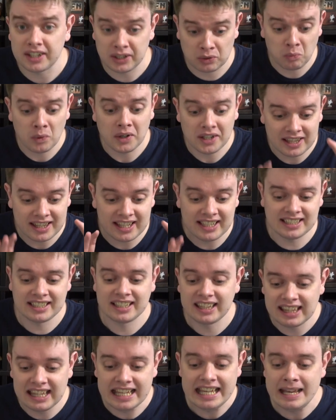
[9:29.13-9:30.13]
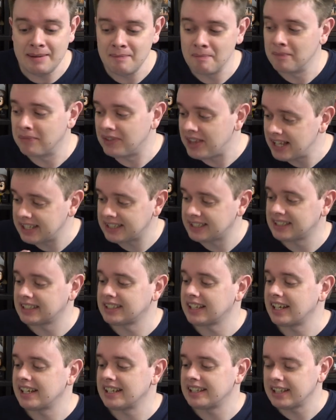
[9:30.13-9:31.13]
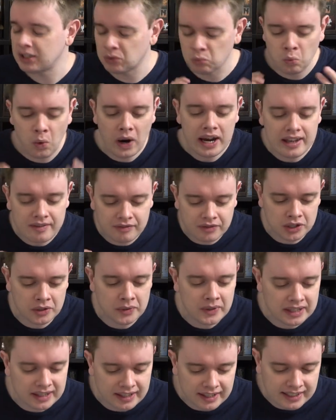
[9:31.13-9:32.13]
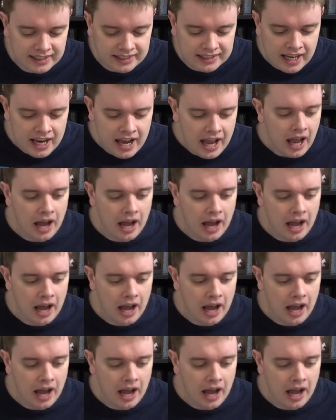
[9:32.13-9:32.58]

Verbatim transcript: That's why this theme, this uh, this way of doing things